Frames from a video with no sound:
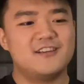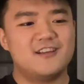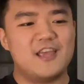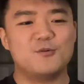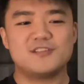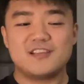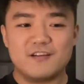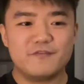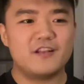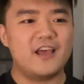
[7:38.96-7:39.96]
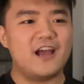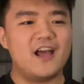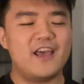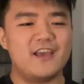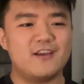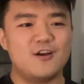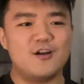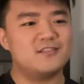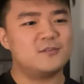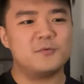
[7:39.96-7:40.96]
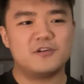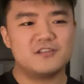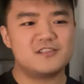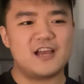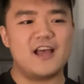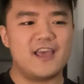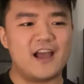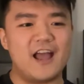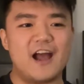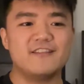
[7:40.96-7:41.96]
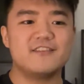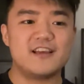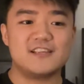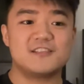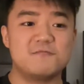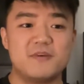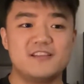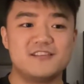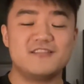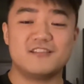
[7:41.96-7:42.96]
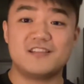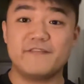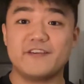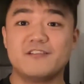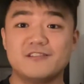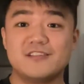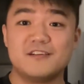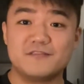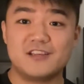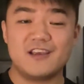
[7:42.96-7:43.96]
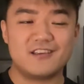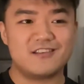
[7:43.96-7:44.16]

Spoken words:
It was tough. Like, I underestimated the difficulty of tech.